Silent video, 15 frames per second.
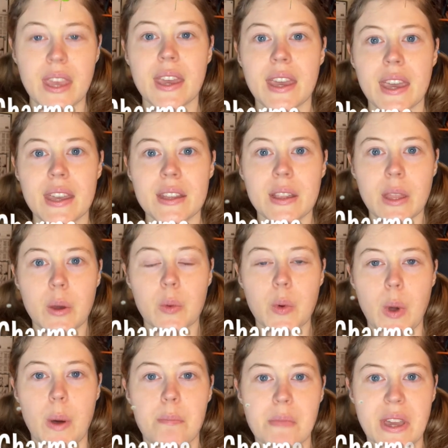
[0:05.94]
Hello,
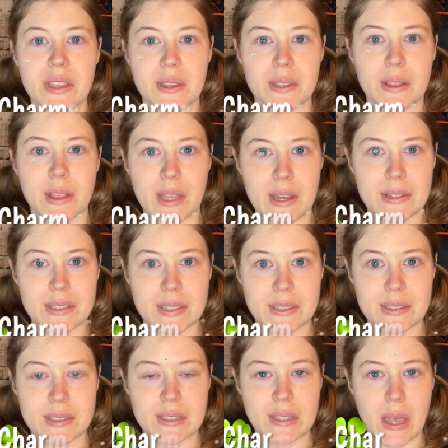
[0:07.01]
my little
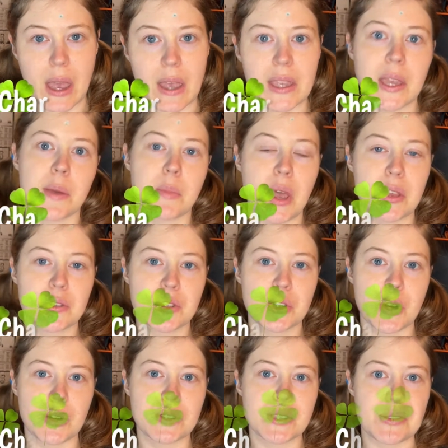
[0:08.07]
Luxxes. I am
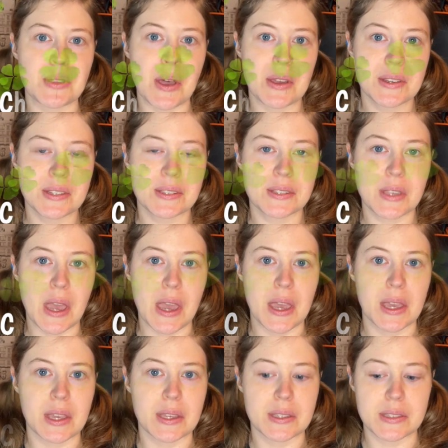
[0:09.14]
Charsie Luxxx,
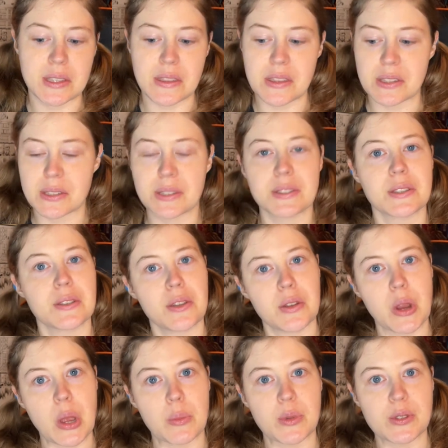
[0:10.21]
and this is
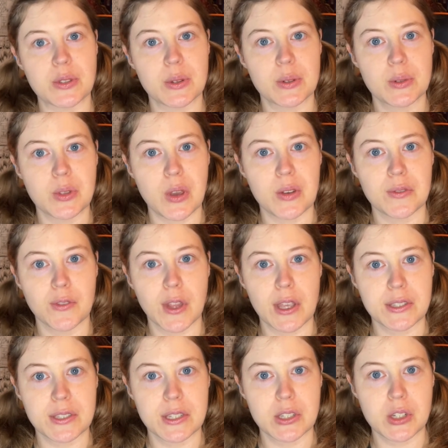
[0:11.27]
another episode of
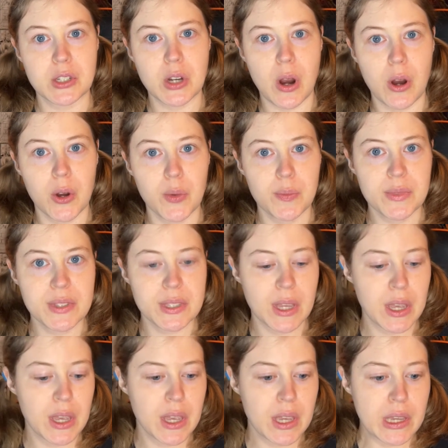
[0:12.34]
Luxxxy Charms.
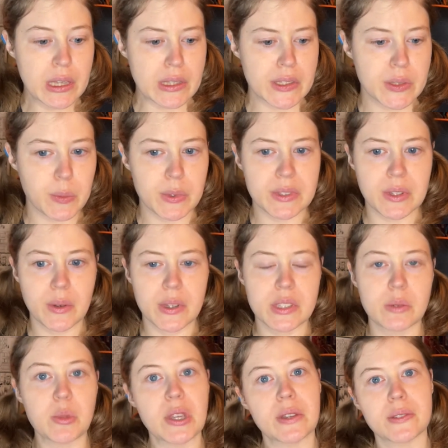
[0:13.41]
This one's going to
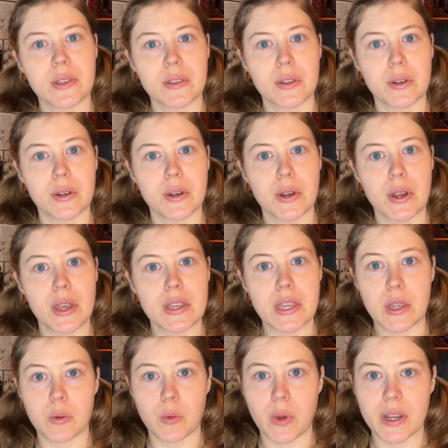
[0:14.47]
be another
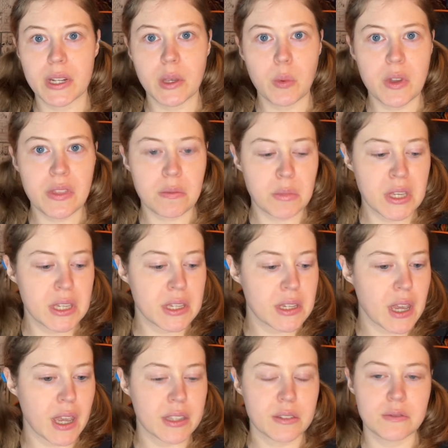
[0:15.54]
get ready with me
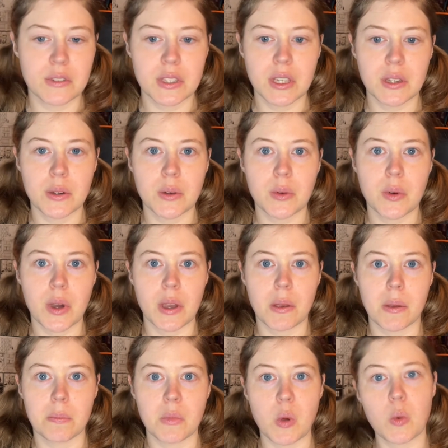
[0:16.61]
kind of video.
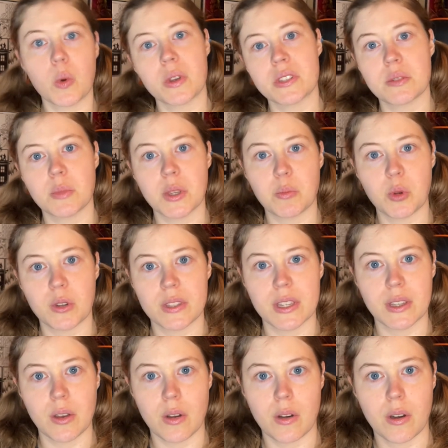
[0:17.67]
I'm going to be
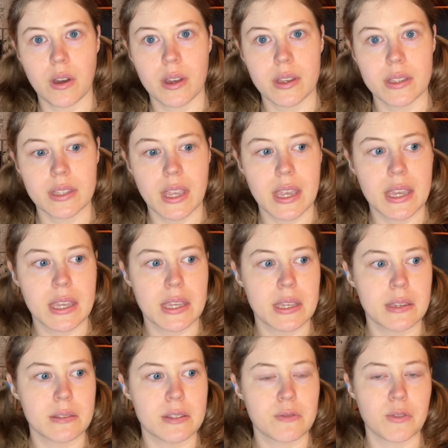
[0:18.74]
putting on
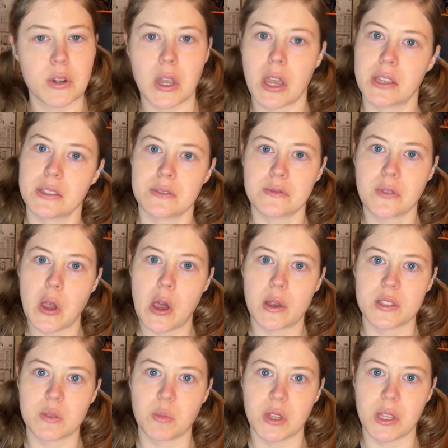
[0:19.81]
a different kind of
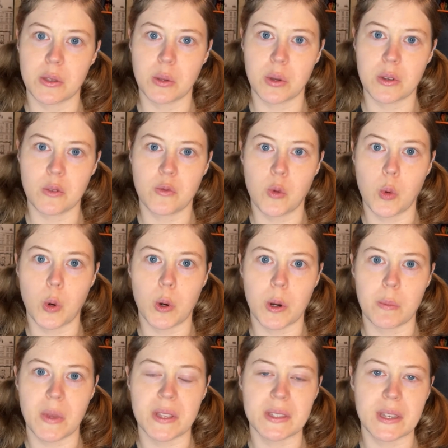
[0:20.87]
cosplay look for
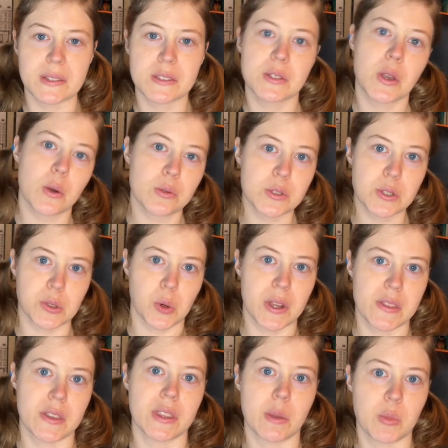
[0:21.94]
my next ghost
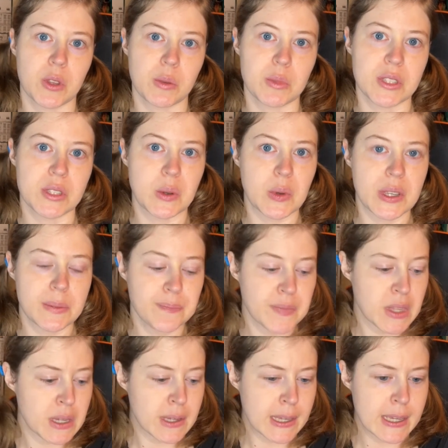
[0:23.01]
story that I'm going to be doing.
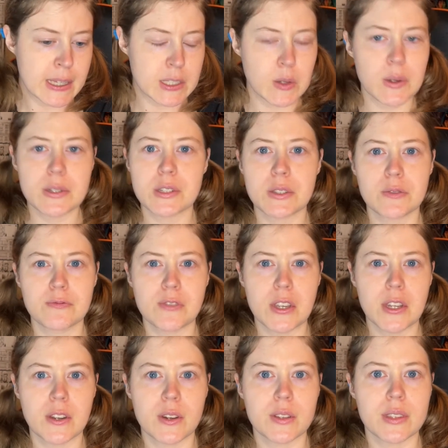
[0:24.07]
So I just
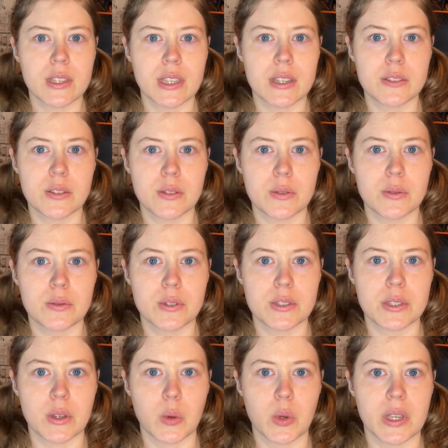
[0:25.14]
figured that I'd do
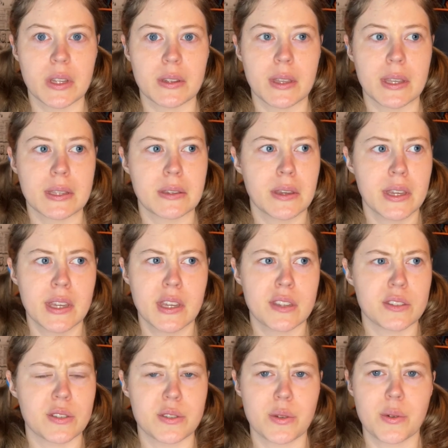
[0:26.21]
just a quick
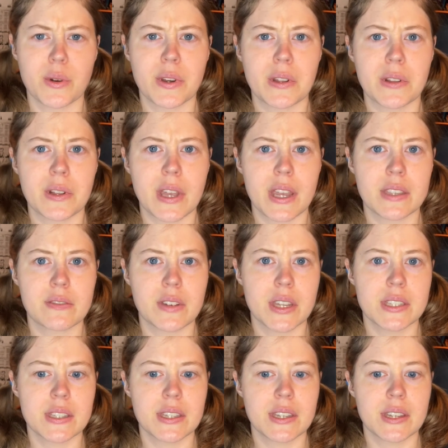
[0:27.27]
tutorial kind of
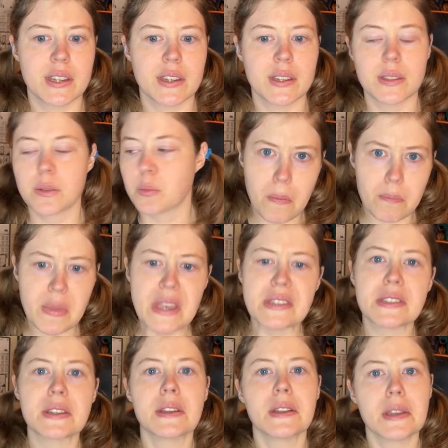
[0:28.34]
idea.
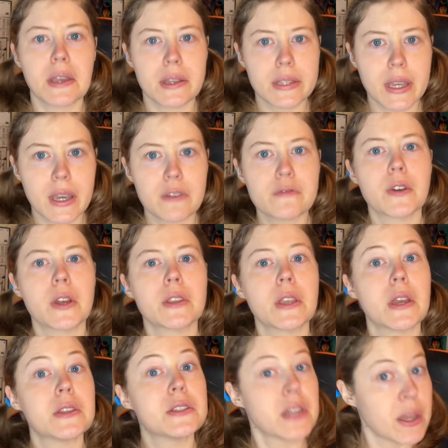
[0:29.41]
Basically gonna have fun
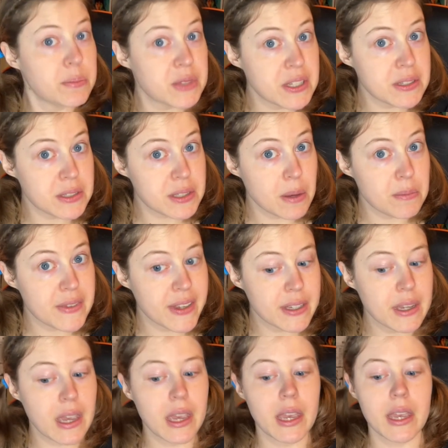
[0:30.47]
attempting
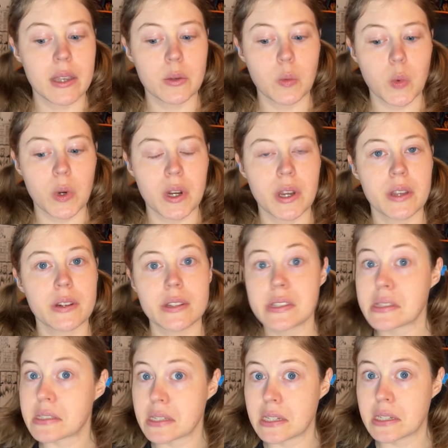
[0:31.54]
something, and we're gonna
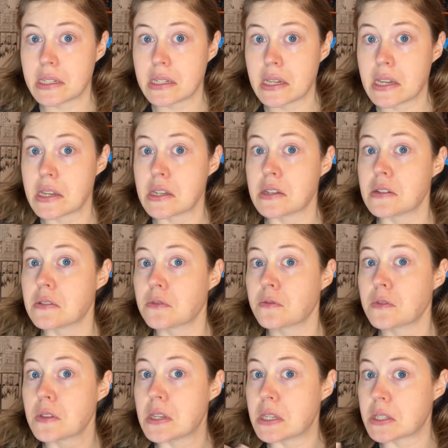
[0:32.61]
see if
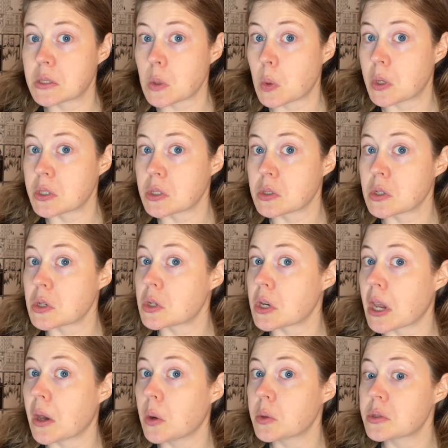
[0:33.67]
it's going to turn
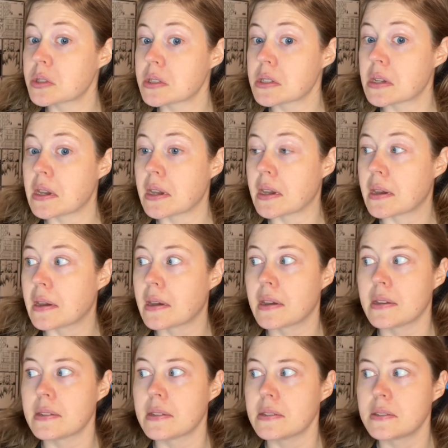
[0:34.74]
out
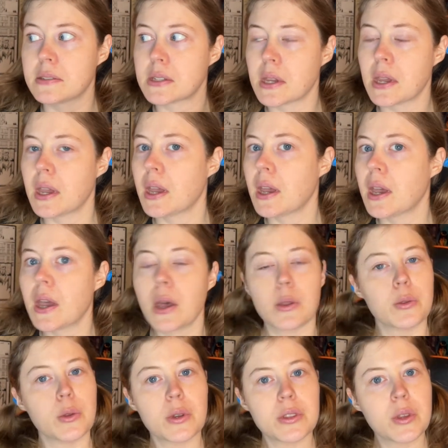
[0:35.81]
and
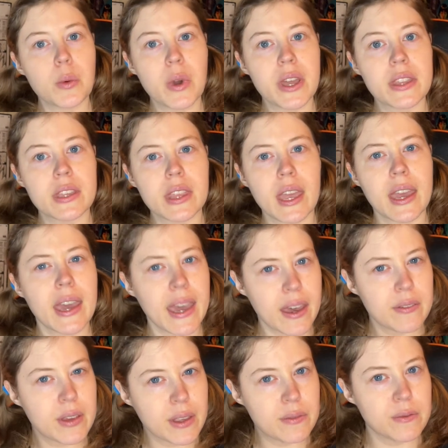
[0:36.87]
look the way that I have
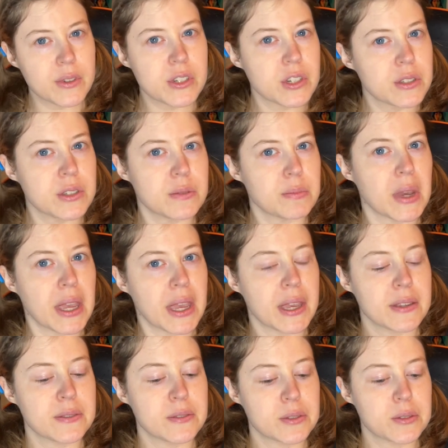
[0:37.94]
it envisioned in my
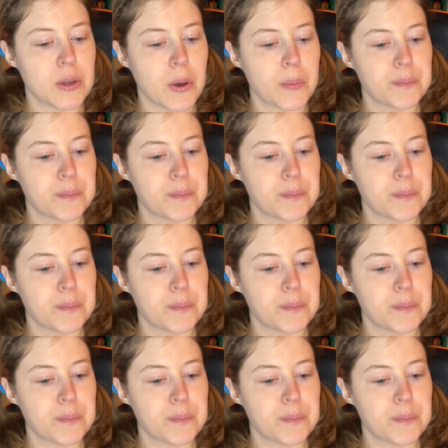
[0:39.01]
head. So